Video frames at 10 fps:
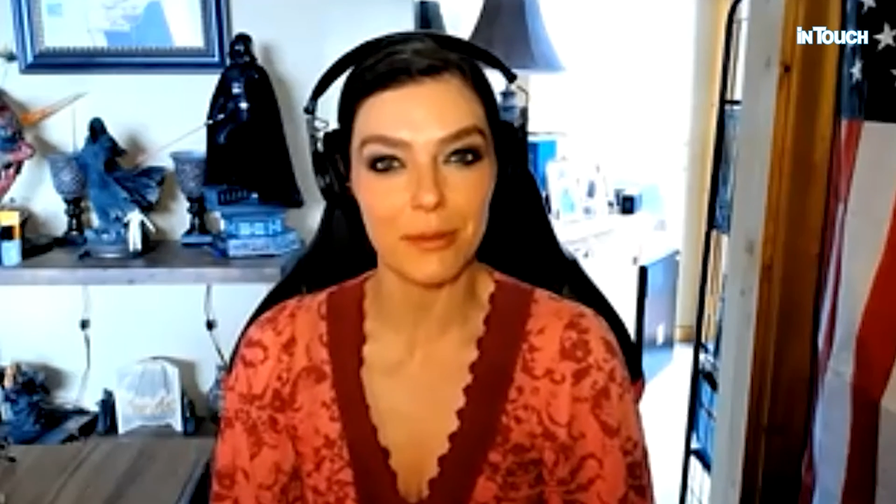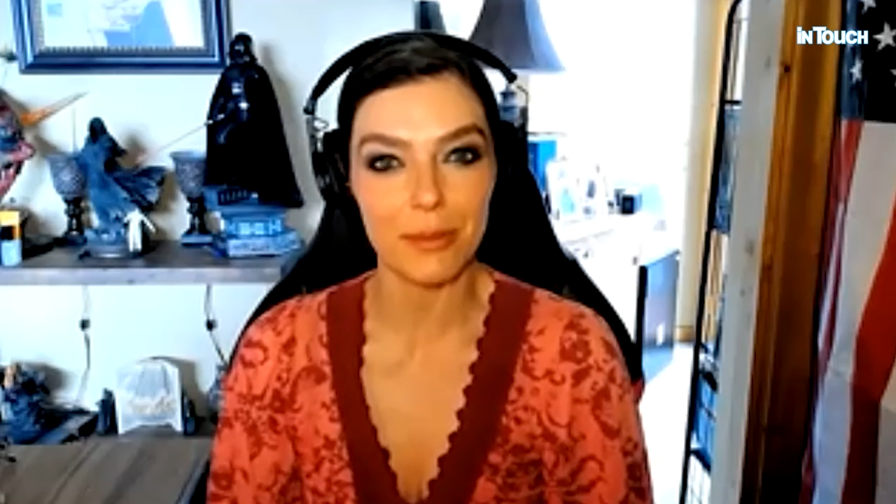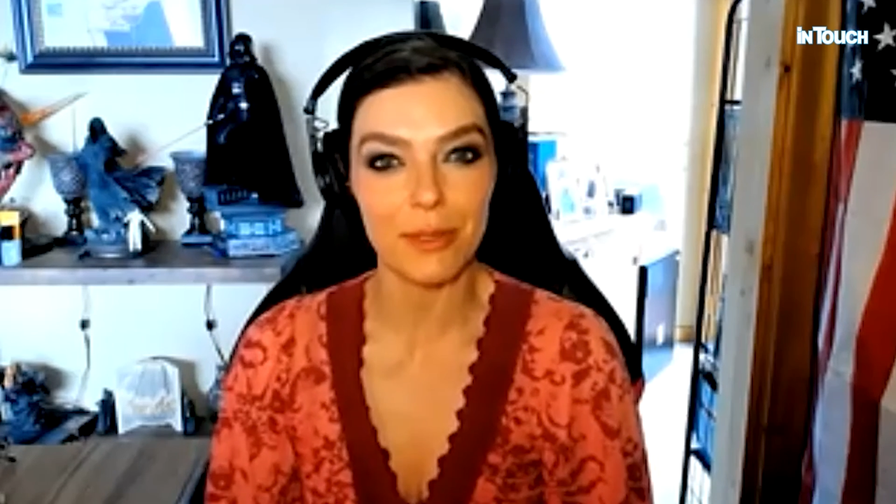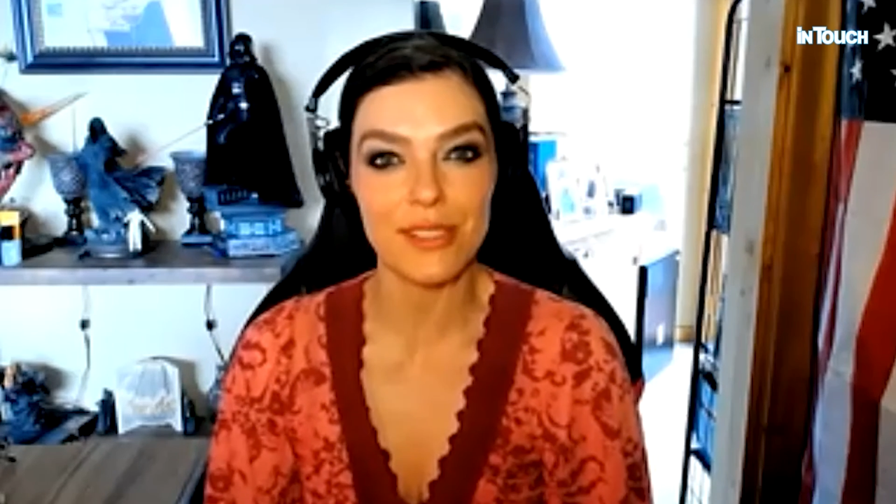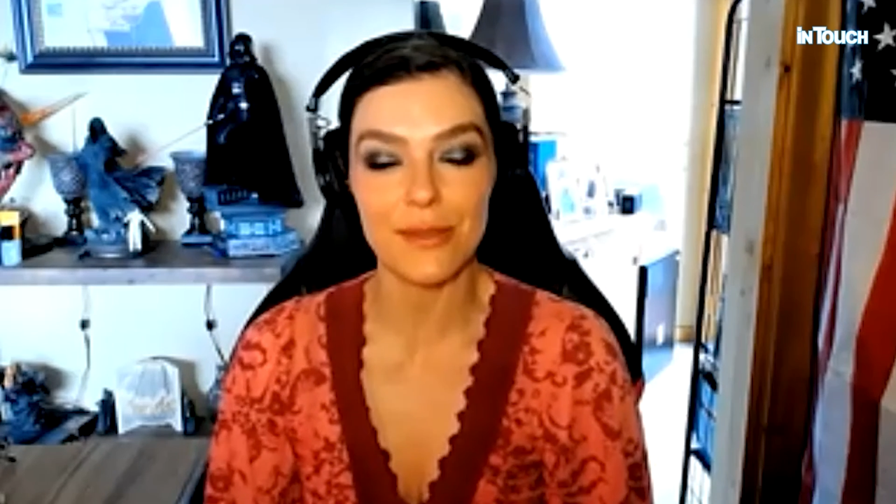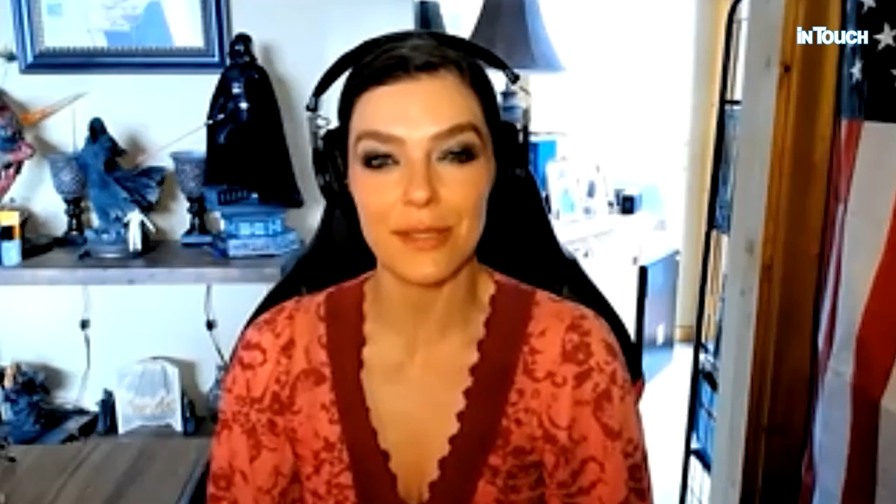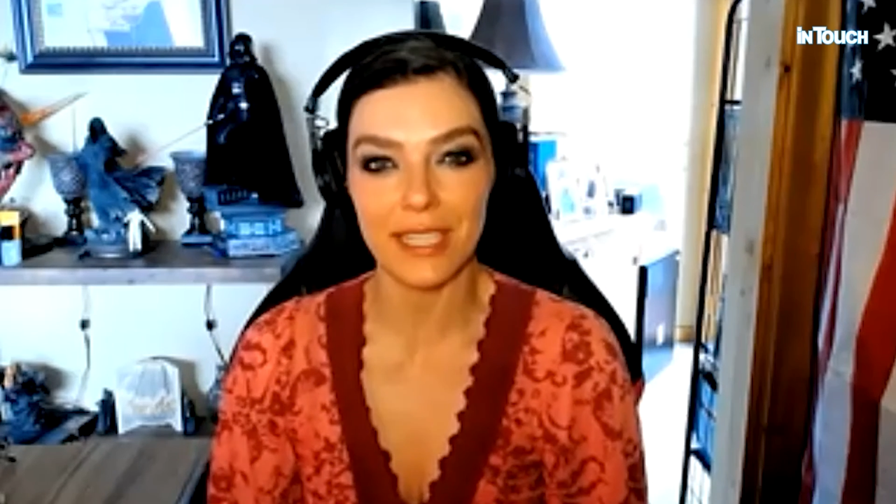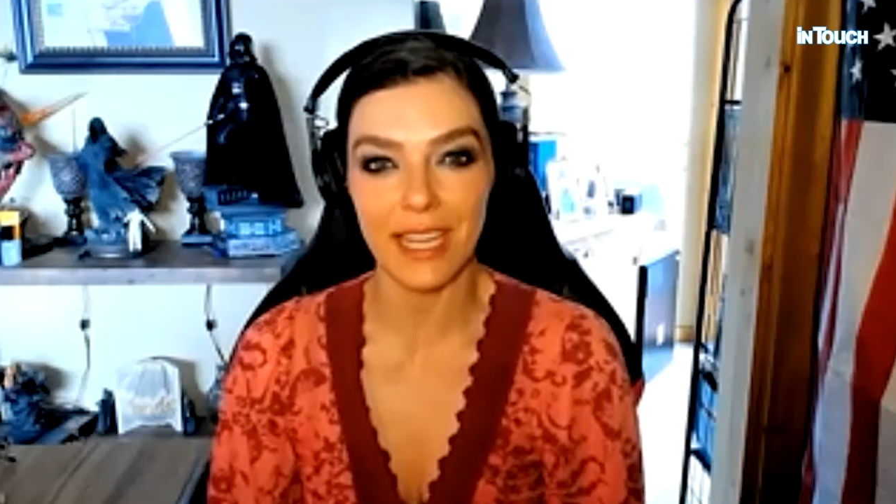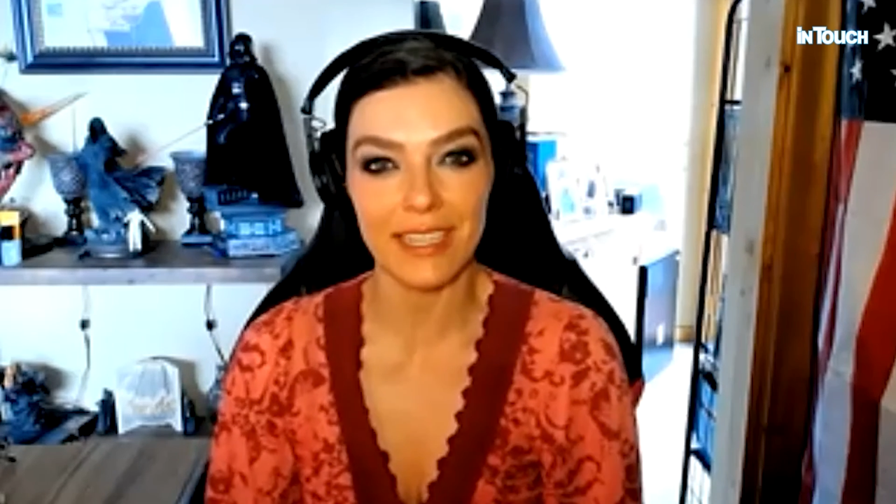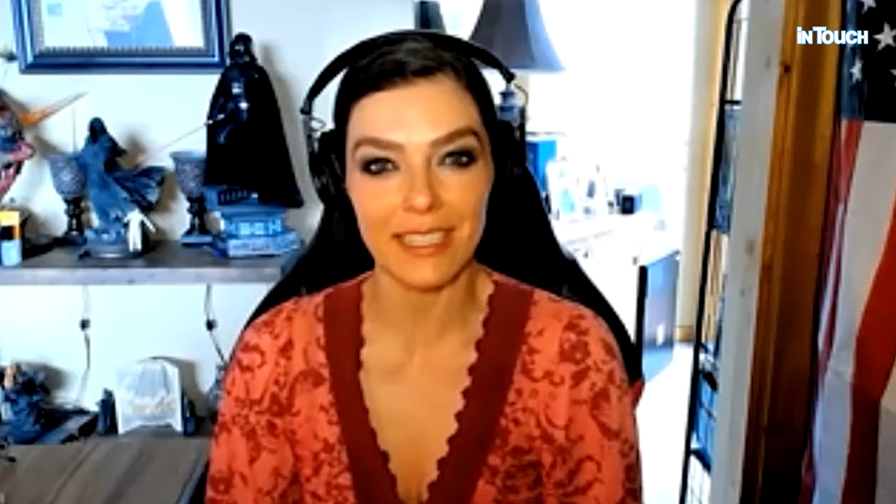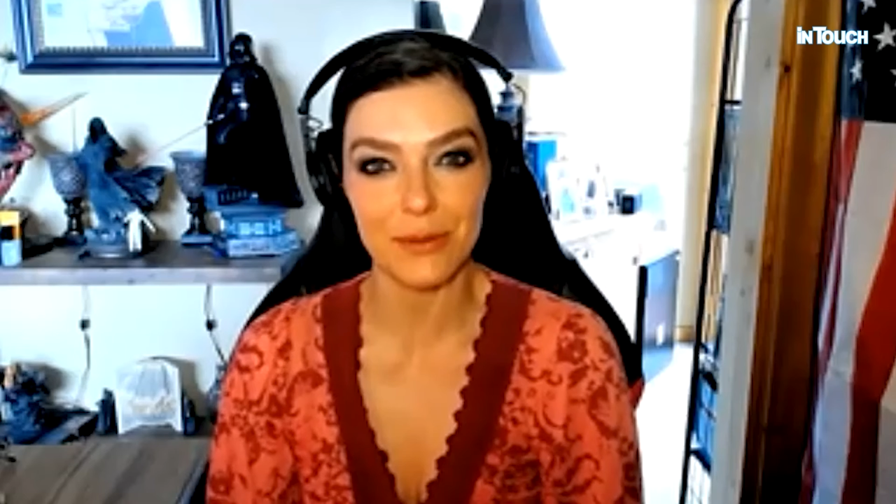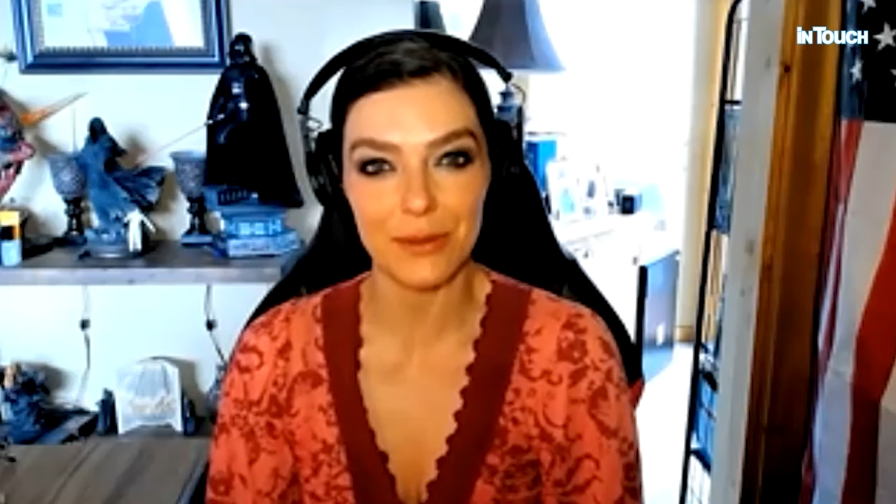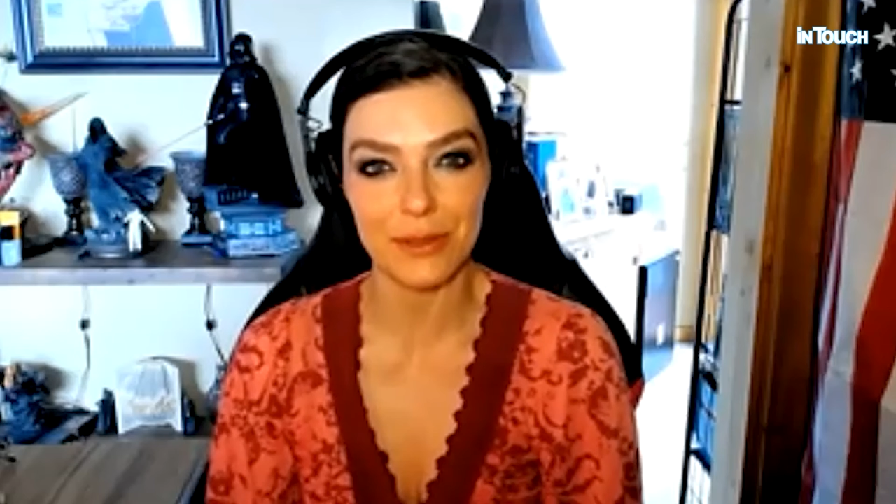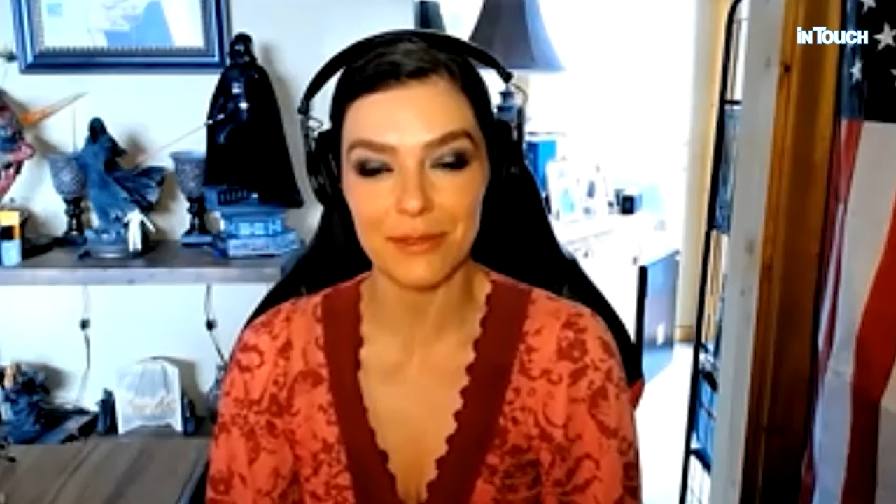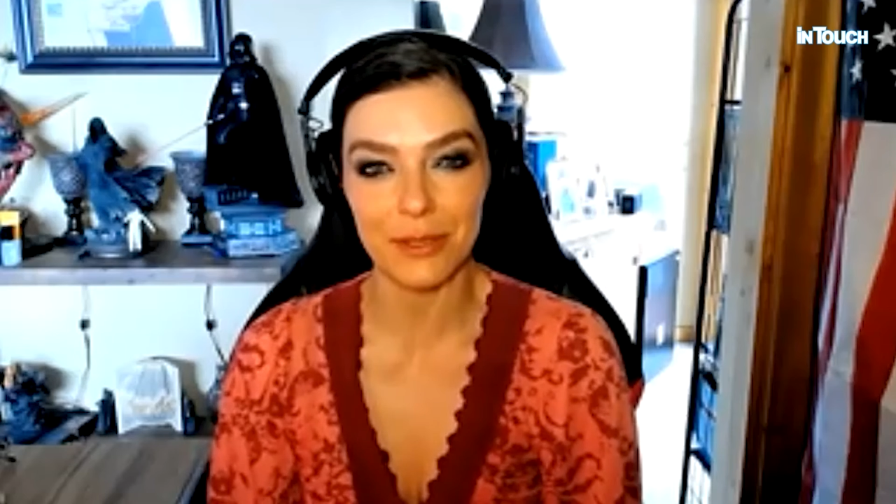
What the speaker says: or pursuing any sort of